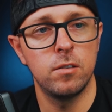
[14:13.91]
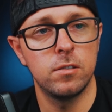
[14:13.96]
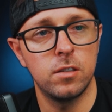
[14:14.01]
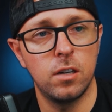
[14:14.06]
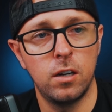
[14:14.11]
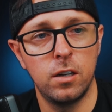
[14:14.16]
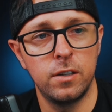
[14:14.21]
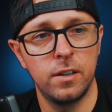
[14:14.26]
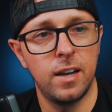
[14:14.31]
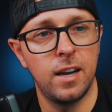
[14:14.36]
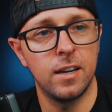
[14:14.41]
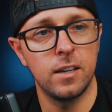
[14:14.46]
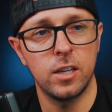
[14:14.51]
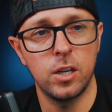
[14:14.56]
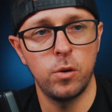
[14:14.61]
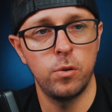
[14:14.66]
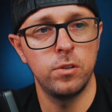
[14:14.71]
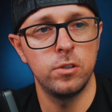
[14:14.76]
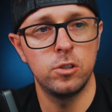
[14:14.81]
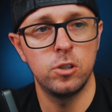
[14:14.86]
are not
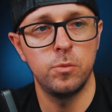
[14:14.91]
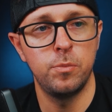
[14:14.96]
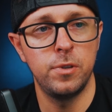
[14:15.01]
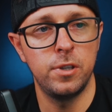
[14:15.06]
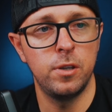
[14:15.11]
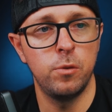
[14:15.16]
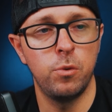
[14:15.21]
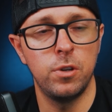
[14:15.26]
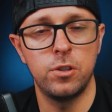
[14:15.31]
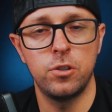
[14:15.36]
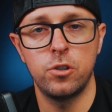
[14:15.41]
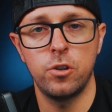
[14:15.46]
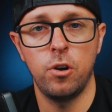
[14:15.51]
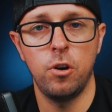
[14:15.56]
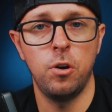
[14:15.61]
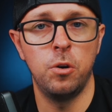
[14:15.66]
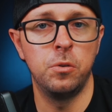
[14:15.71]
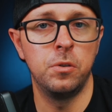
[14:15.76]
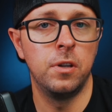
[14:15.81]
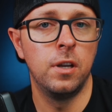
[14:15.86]
going to be
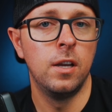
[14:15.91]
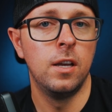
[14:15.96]
withdrawn